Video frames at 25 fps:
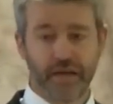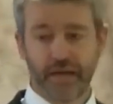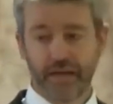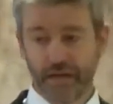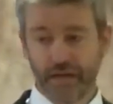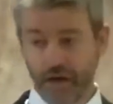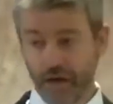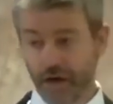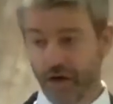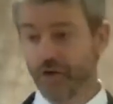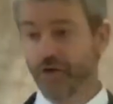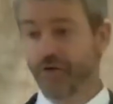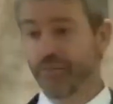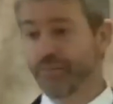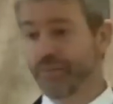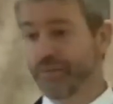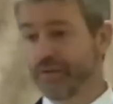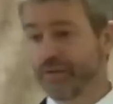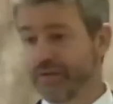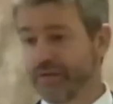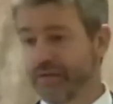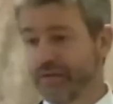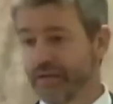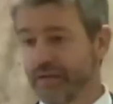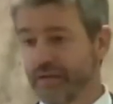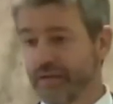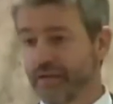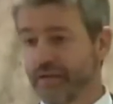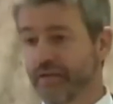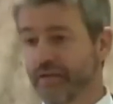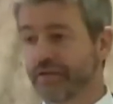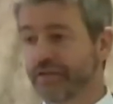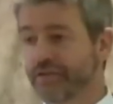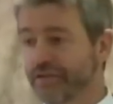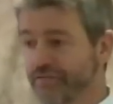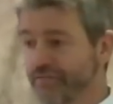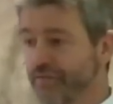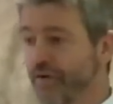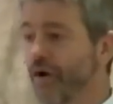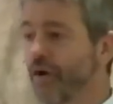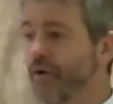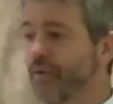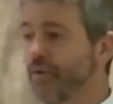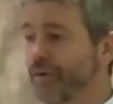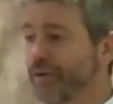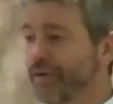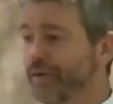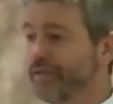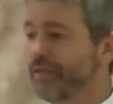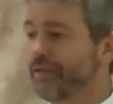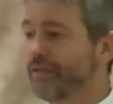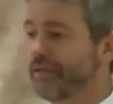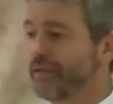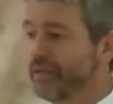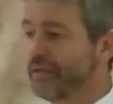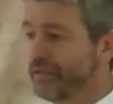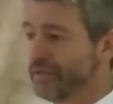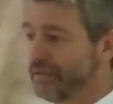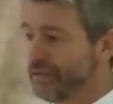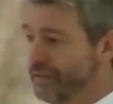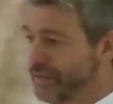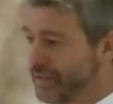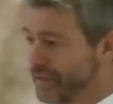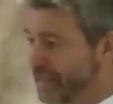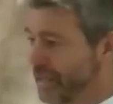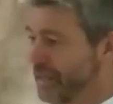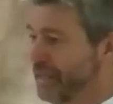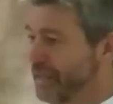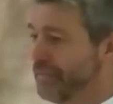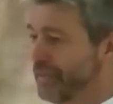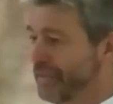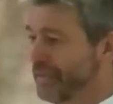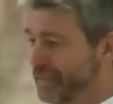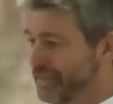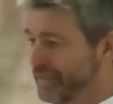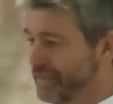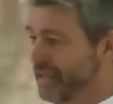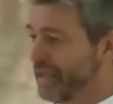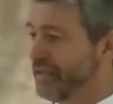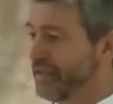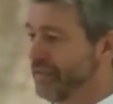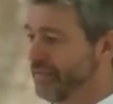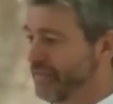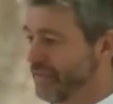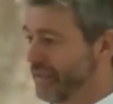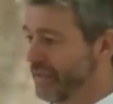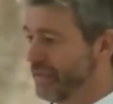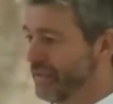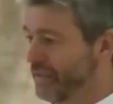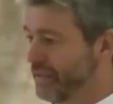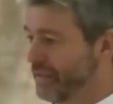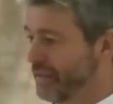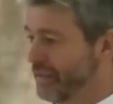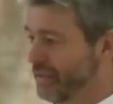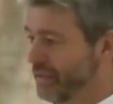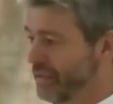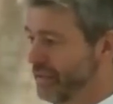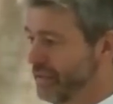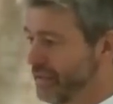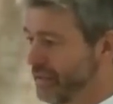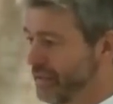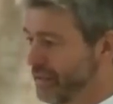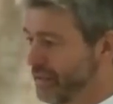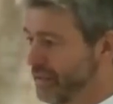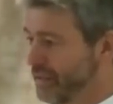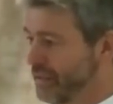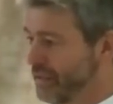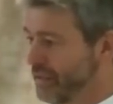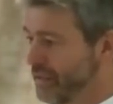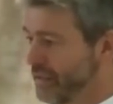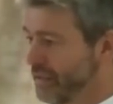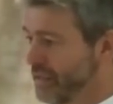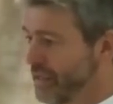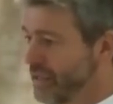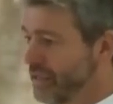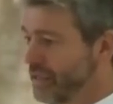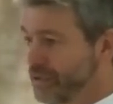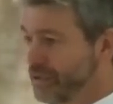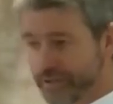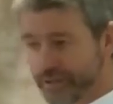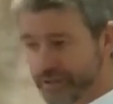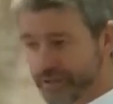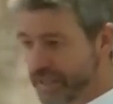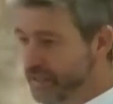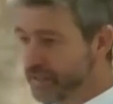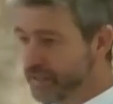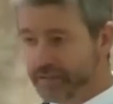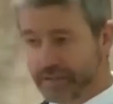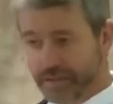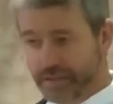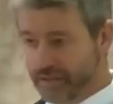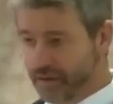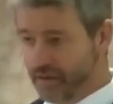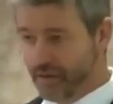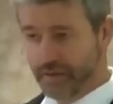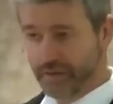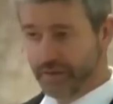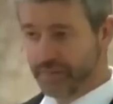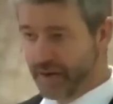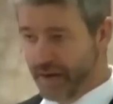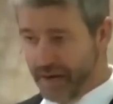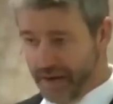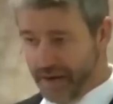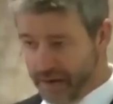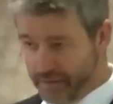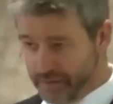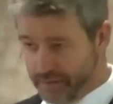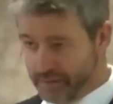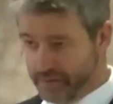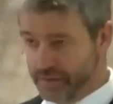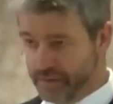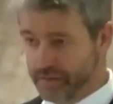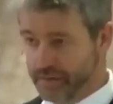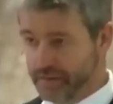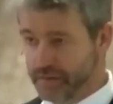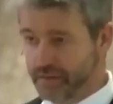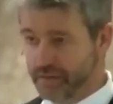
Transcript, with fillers: And hope looks forward to a coming Savior. You're sealed in all around.